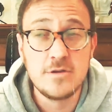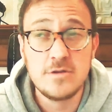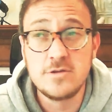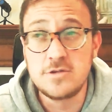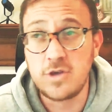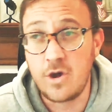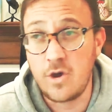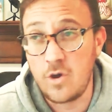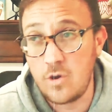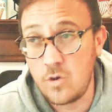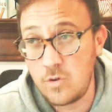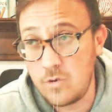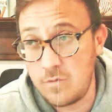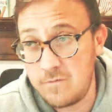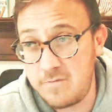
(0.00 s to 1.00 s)

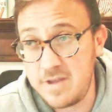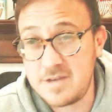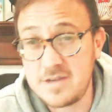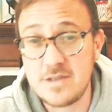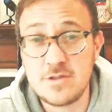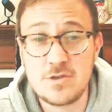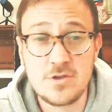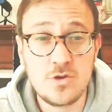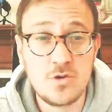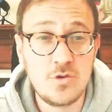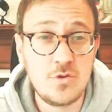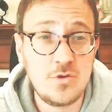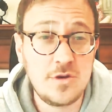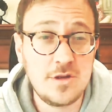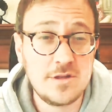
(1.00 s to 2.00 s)
So Fitton
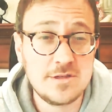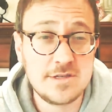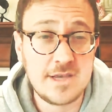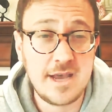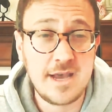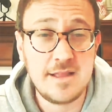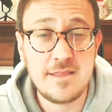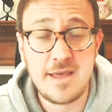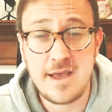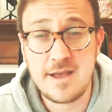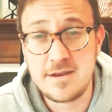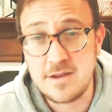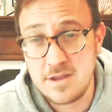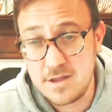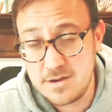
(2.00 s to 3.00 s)
sued and said that